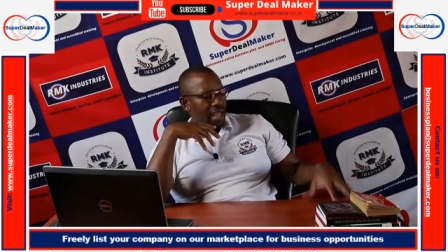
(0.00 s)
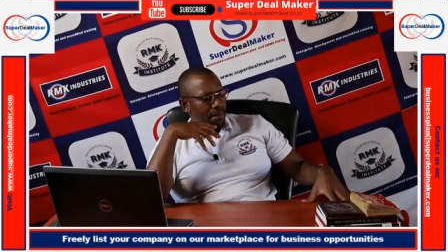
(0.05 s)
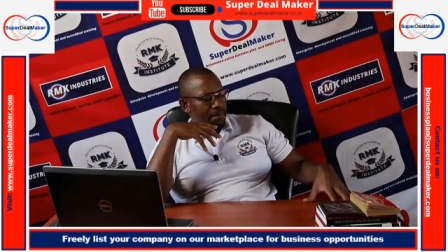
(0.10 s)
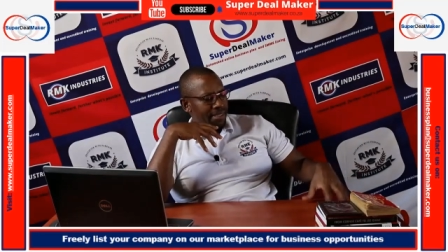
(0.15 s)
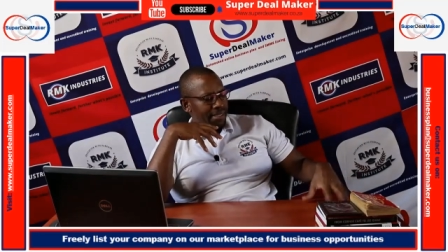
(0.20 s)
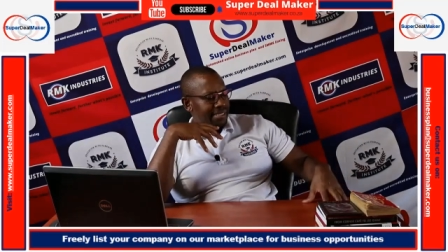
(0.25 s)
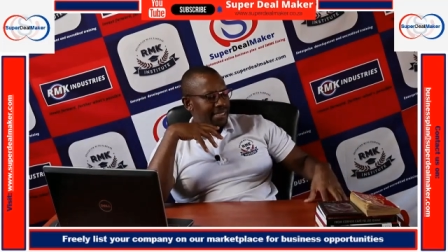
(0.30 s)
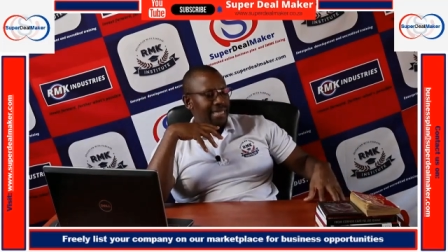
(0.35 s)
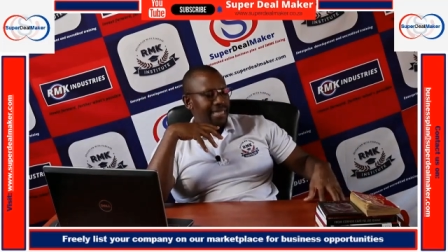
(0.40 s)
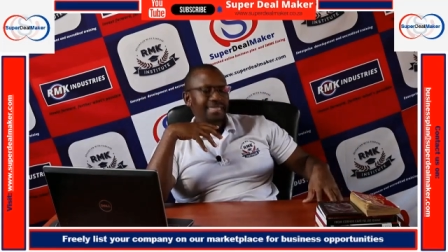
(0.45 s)

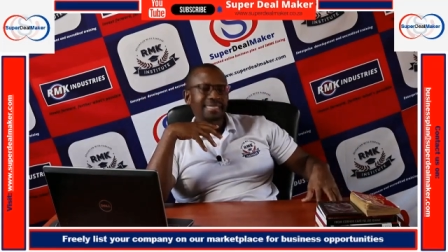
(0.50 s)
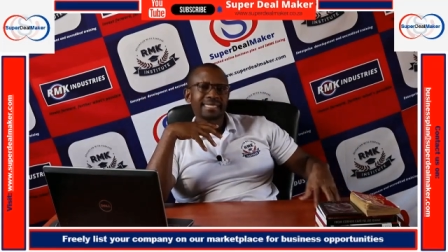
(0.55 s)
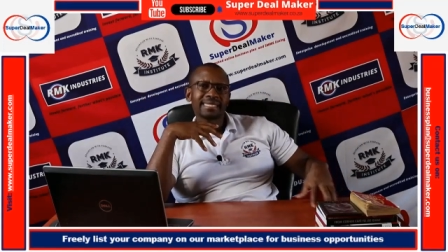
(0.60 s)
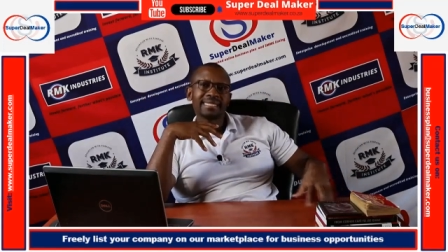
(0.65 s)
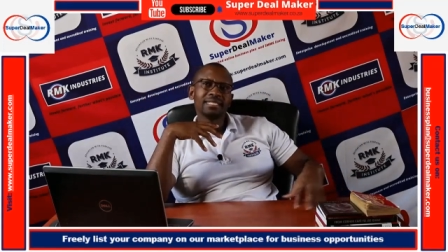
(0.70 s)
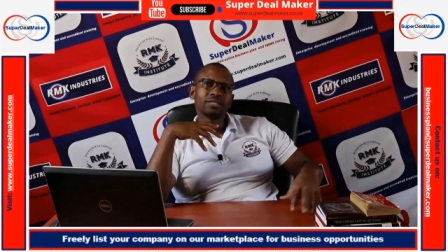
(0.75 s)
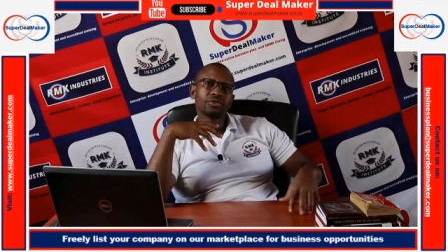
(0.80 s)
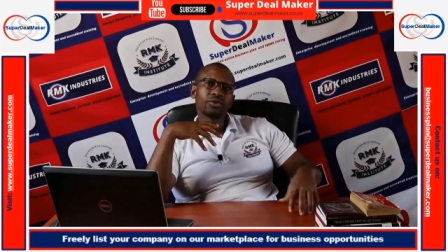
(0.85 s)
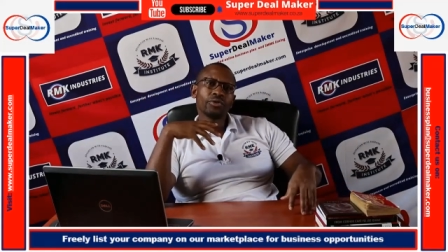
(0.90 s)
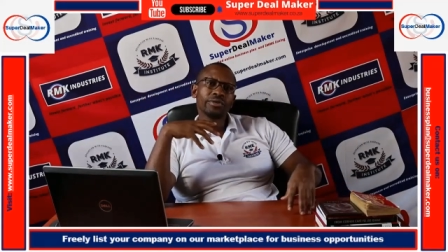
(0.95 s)
personal
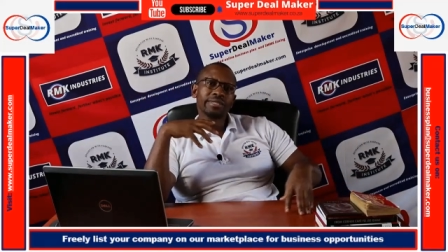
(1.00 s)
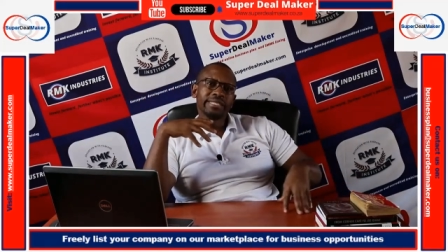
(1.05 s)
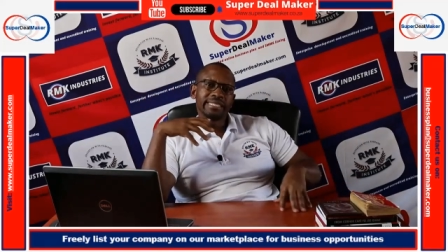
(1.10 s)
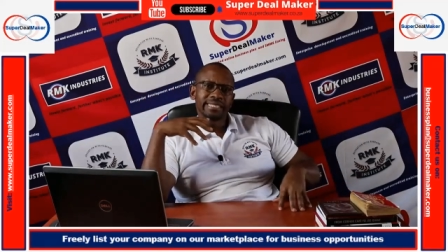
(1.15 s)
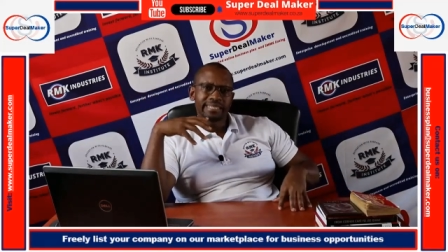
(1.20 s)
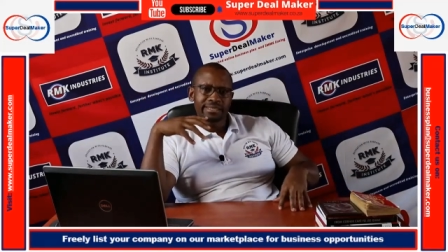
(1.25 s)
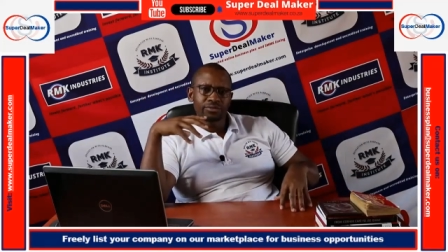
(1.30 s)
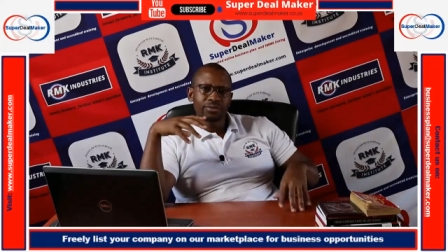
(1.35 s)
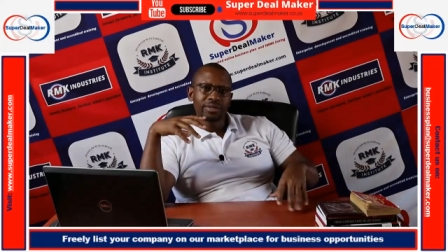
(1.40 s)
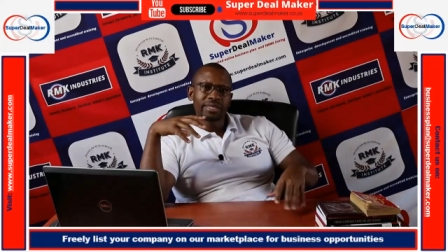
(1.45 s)
skills
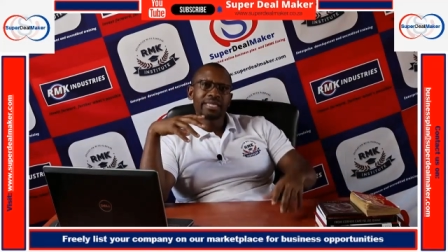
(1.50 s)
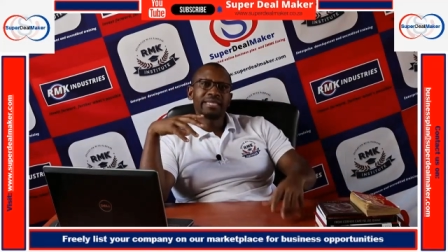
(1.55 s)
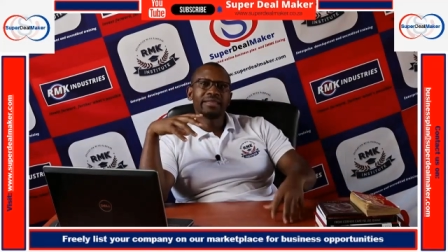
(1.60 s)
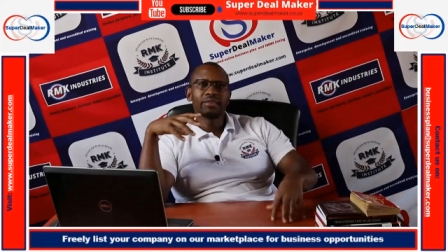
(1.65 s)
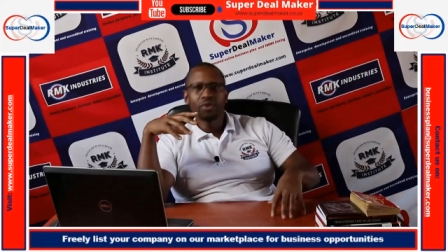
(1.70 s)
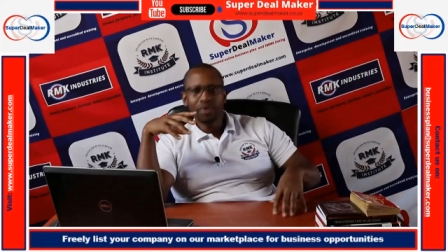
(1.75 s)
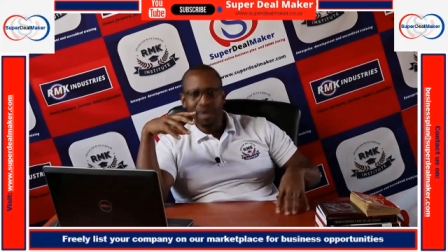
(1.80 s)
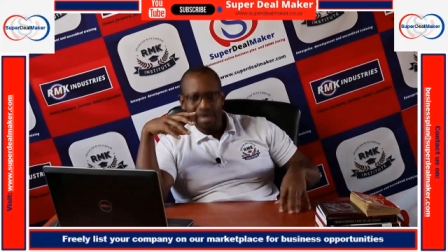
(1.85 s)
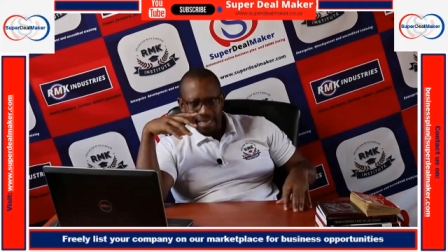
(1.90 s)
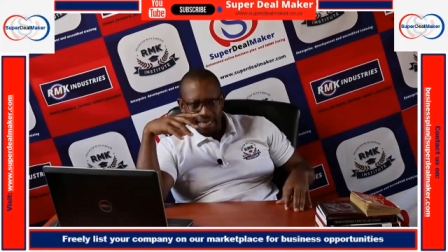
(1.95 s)
audit within
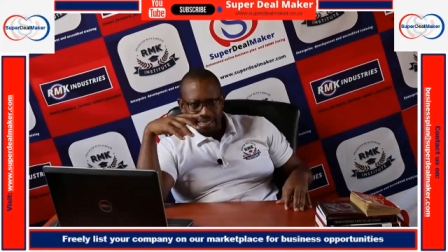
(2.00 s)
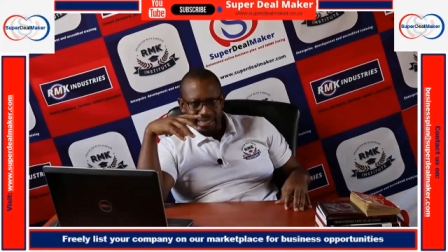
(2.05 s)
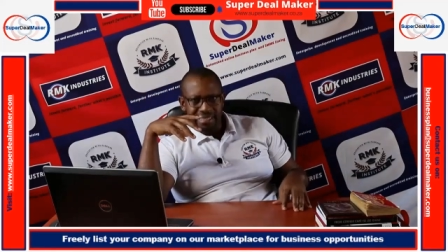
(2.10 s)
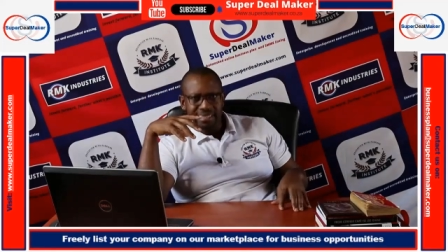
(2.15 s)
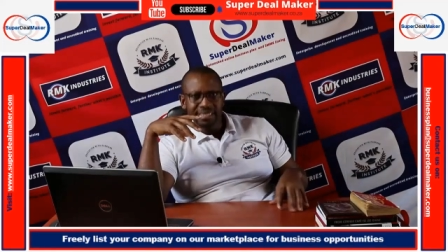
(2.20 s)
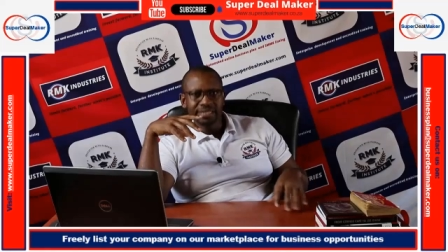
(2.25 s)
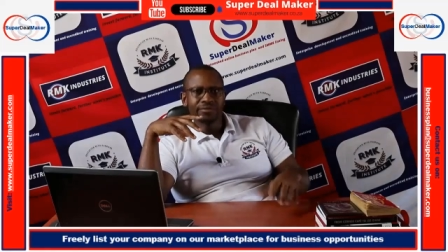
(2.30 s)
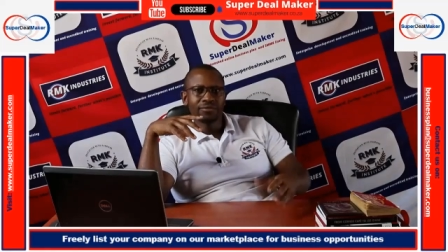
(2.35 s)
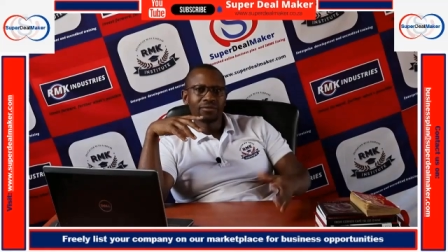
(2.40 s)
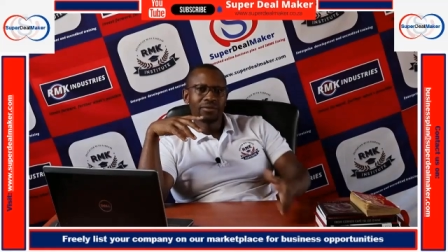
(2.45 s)
the
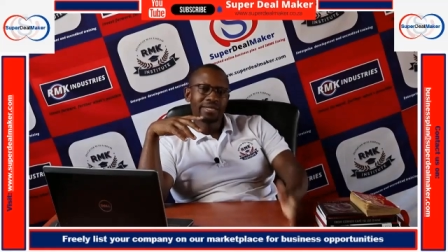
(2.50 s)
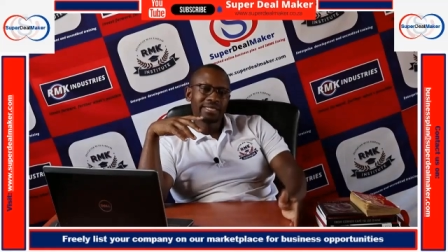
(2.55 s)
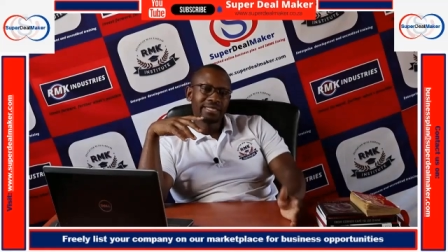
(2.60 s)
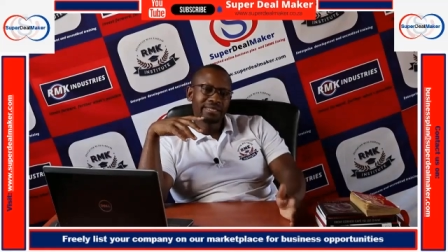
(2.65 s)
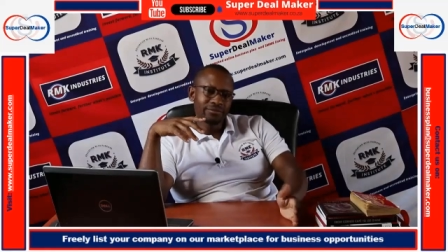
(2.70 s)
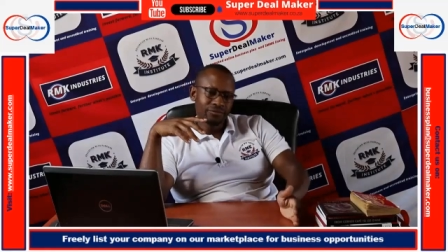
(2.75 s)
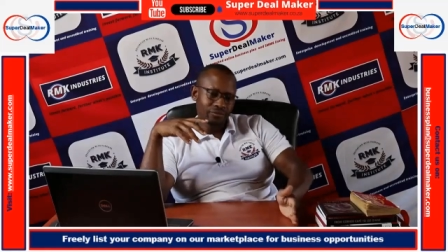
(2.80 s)
organization for in,